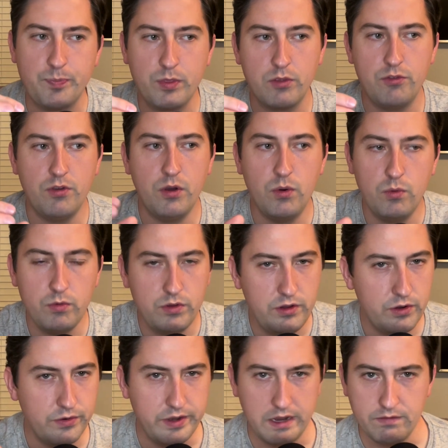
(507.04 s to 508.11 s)
So
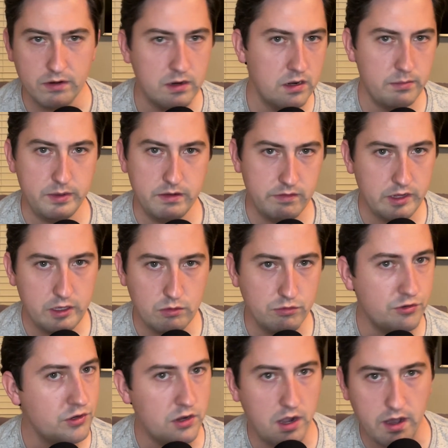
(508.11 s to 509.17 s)
you're never going to be able to
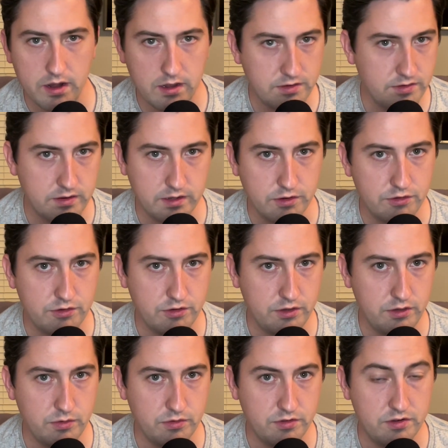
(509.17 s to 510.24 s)
use God as an
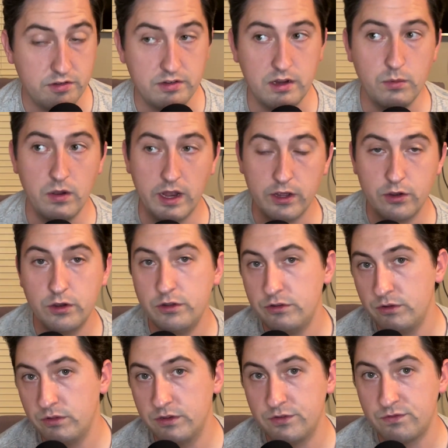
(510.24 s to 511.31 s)
excuse to say, well, I couldn't
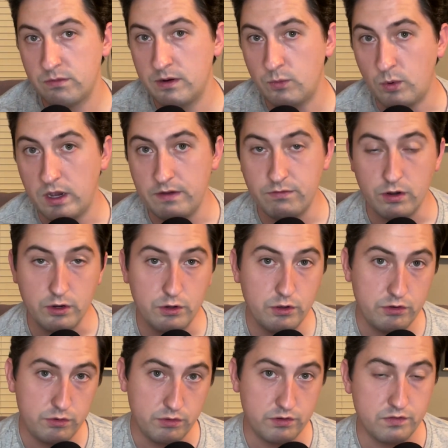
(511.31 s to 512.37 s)
do this for my wife, or I
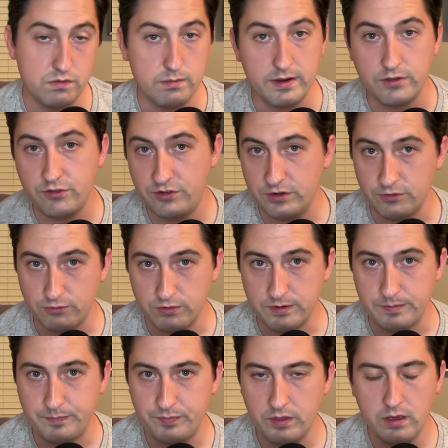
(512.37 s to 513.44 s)
couldn't do this for my
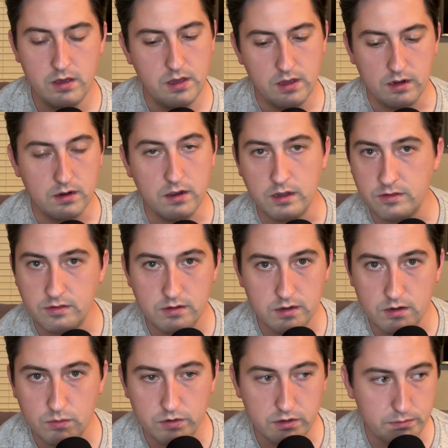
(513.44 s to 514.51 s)
children. God's
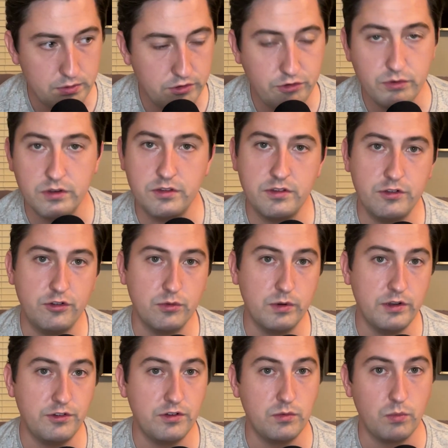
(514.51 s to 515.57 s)
not going to put you in a
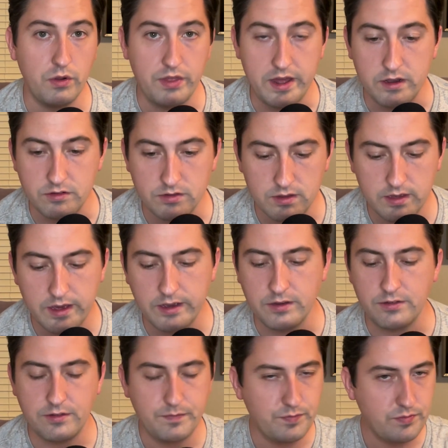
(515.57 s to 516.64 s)
situation where that is the case.